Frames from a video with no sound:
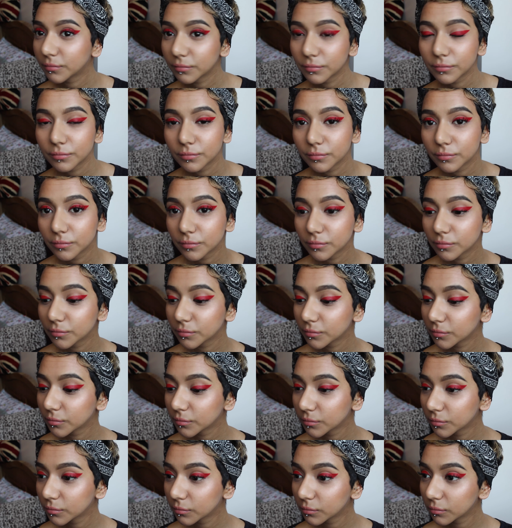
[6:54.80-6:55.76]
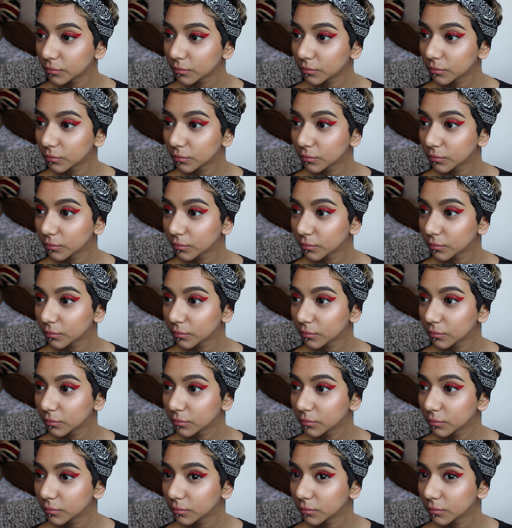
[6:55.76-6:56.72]

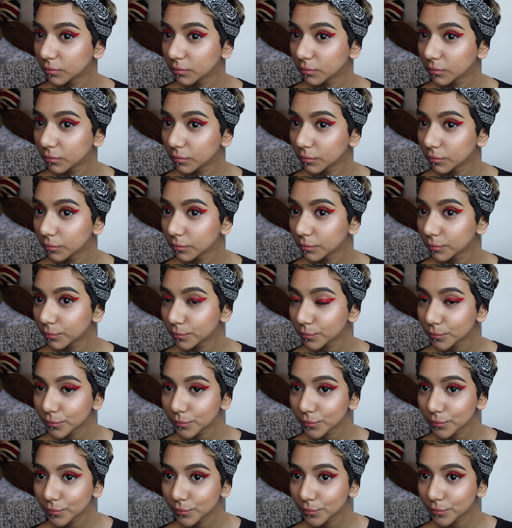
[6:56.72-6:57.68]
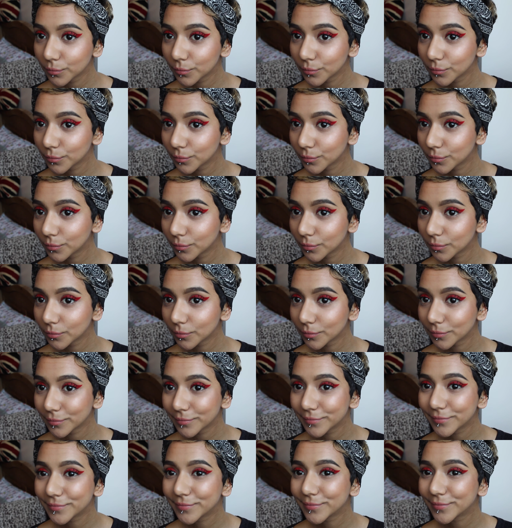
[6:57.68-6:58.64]

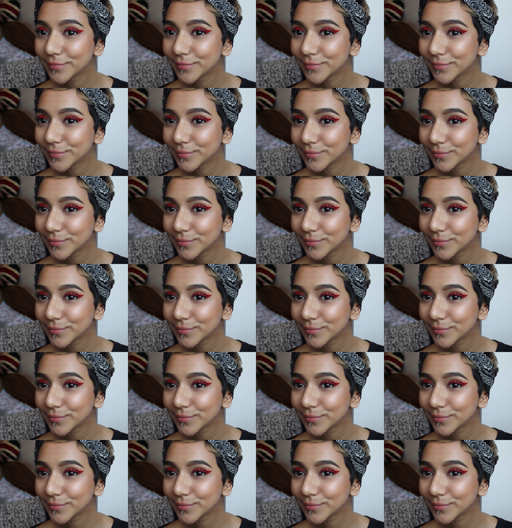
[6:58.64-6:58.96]
(silence)